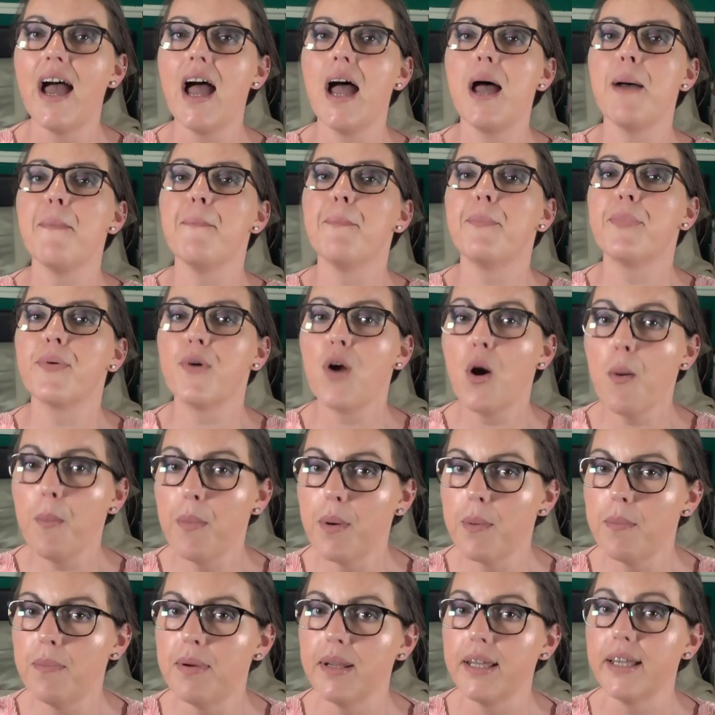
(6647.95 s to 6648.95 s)
and
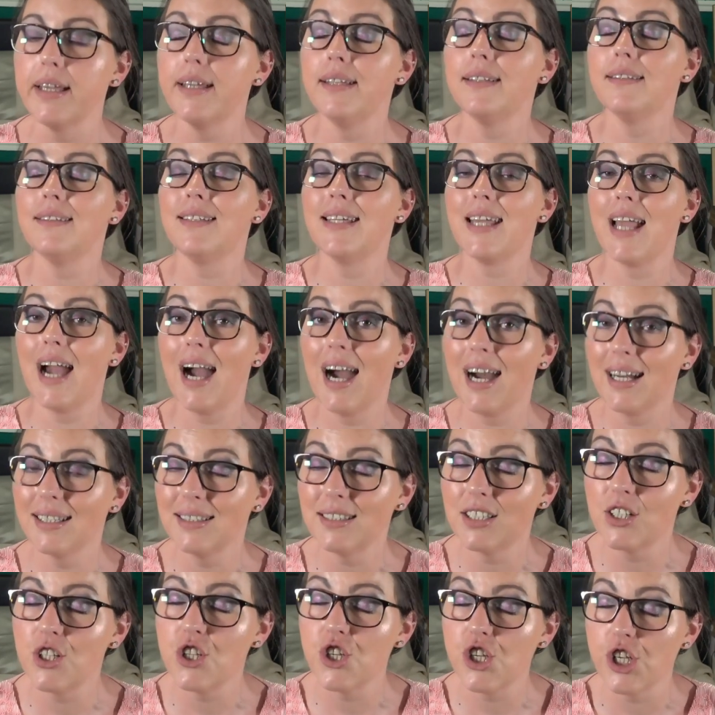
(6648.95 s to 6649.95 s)
probably the
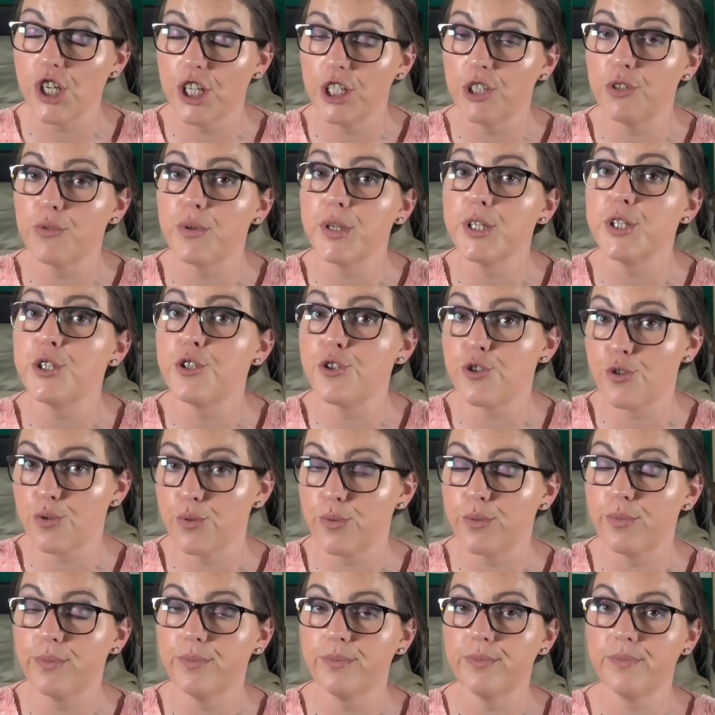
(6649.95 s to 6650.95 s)
other children
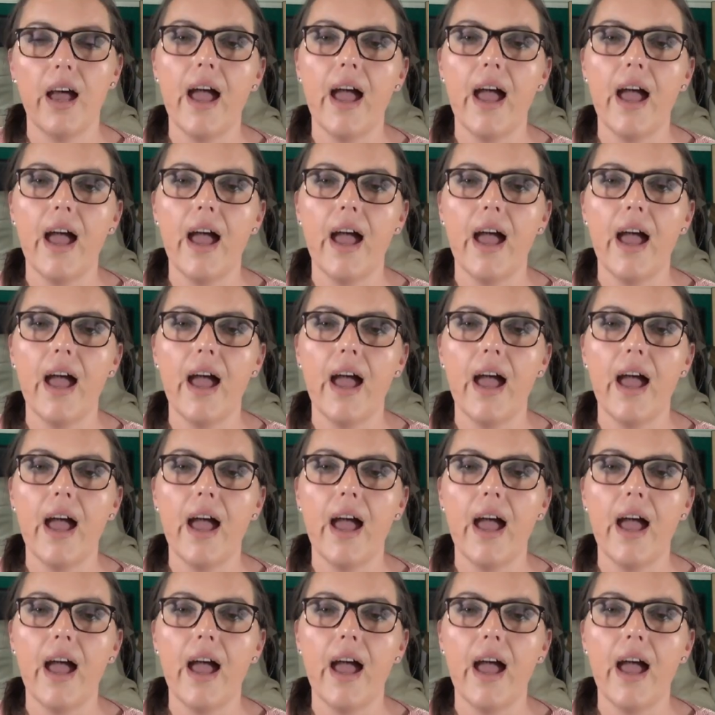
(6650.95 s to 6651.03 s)
too.